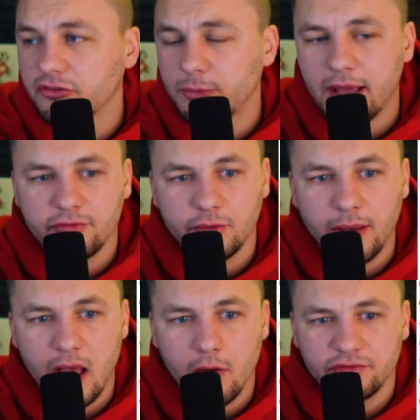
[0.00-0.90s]
spot for you.
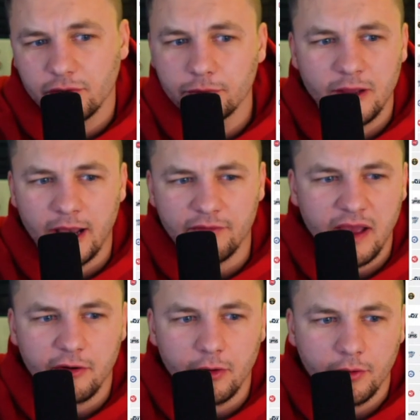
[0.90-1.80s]
Powell, still kind of
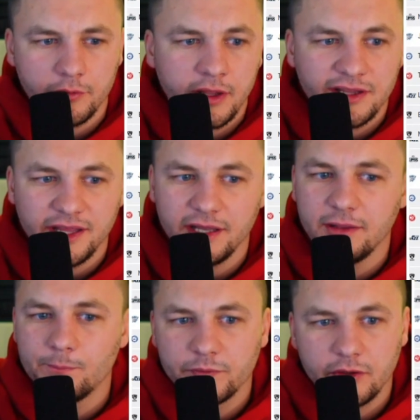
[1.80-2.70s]
higher owned.
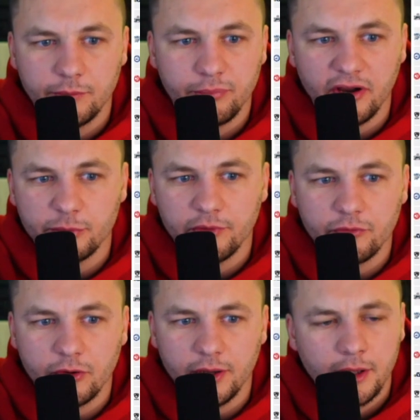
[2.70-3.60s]
Giddey, good price point
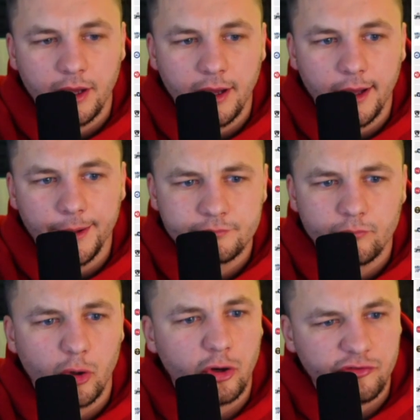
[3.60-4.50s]
for him.
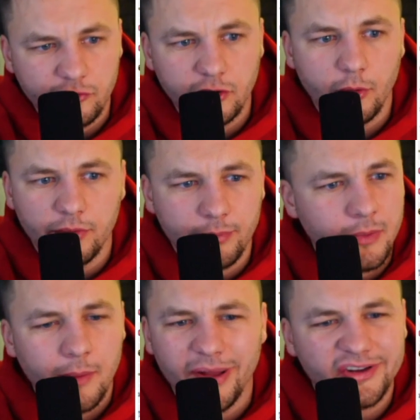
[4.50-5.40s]
Burks, you can go with.
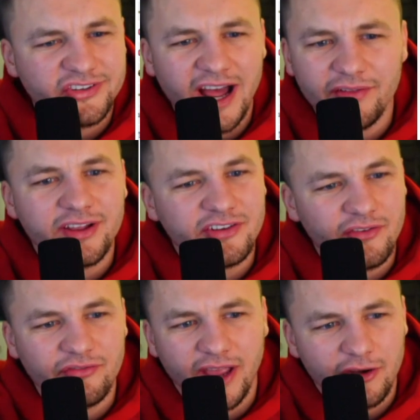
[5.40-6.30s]
Bogdanovich
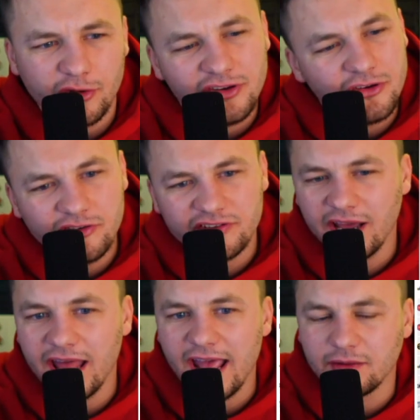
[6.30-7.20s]
on FanDuel, you just
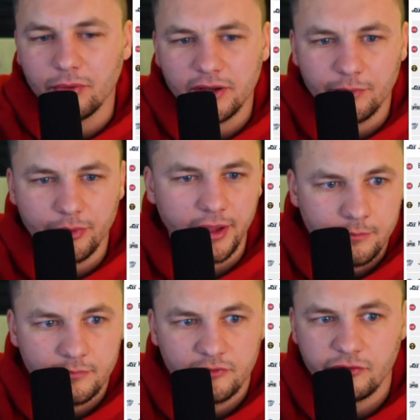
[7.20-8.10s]
kind of have to plug and play
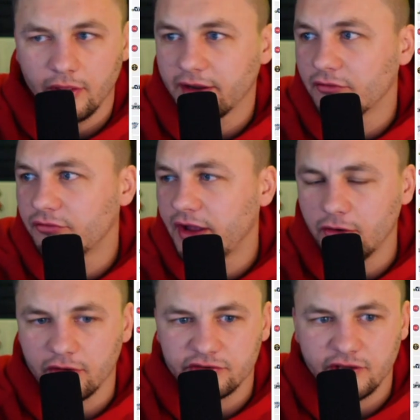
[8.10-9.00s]
him. So like on
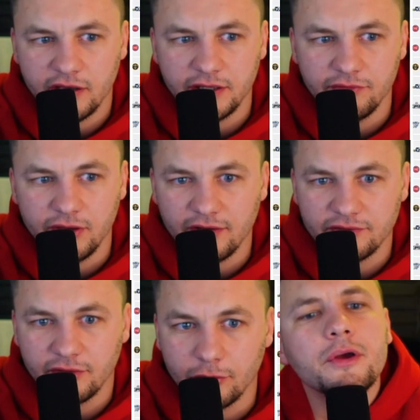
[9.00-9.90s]
FanDuel, I'll just kind of give you
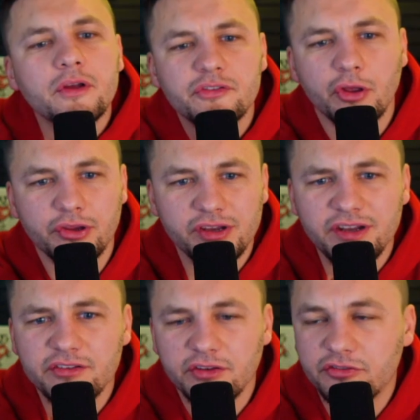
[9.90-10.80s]
guys the look. So you could
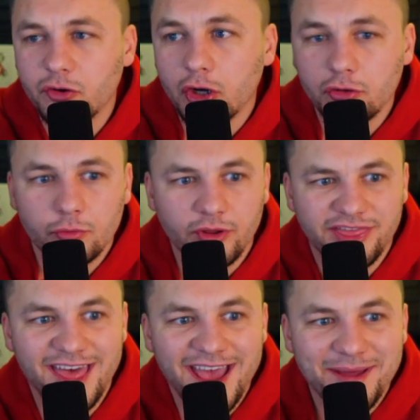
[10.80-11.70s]
easily start
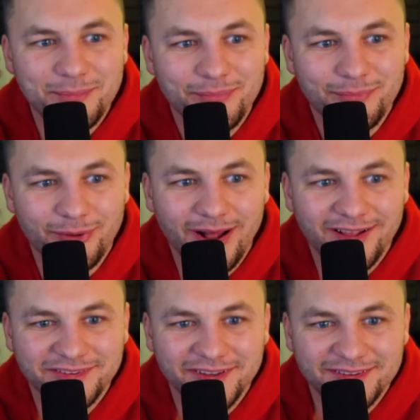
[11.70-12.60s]
with that
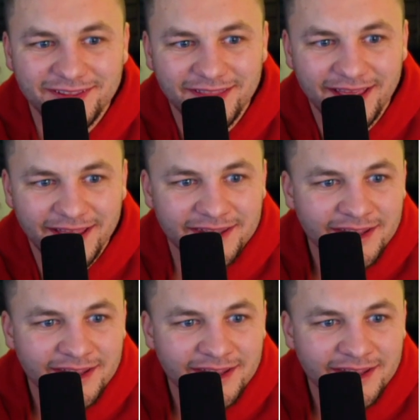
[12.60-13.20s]
process. And then